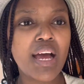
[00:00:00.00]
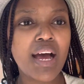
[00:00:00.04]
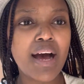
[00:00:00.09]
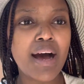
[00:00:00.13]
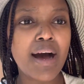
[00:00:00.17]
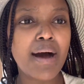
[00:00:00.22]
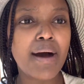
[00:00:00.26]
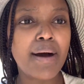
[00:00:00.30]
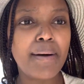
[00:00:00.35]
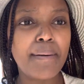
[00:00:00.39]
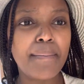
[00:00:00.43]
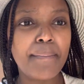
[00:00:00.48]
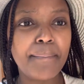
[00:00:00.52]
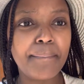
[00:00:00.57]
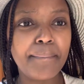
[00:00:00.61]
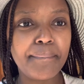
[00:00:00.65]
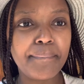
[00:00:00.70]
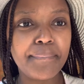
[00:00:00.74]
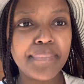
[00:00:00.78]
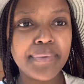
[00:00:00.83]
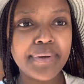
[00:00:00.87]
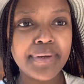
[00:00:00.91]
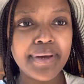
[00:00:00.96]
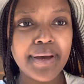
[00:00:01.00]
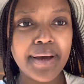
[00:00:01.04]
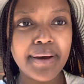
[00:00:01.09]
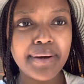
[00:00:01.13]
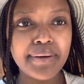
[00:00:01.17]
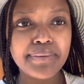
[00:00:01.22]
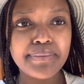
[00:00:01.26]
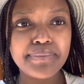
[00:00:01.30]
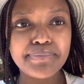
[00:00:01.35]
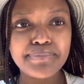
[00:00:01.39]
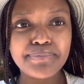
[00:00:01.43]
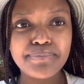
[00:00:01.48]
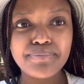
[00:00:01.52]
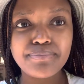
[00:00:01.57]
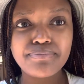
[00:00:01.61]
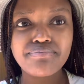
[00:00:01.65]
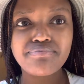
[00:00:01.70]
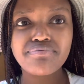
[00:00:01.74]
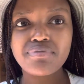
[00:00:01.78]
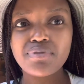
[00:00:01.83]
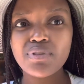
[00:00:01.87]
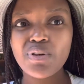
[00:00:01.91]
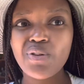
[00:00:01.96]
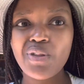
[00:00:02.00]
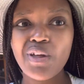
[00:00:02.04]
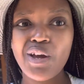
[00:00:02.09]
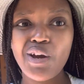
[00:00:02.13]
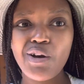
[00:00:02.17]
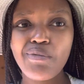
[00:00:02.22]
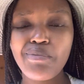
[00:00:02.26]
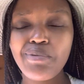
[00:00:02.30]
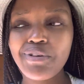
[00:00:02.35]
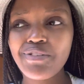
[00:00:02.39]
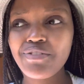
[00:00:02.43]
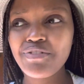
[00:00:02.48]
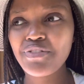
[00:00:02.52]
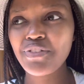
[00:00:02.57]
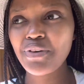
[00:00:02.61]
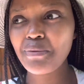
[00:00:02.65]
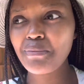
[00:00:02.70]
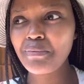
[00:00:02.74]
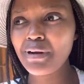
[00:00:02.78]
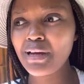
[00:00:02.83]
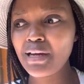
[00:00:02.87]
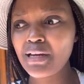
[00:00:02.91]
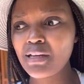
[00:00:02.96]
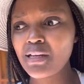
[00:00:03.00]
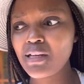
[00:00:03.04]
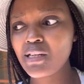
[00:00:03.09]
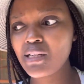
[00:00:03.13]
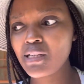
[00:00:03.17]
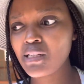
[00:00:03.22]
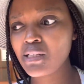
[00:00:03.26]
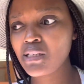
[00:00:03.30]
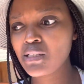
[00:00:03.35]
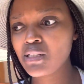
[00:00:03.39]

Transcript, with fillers: um, yeah so they open from like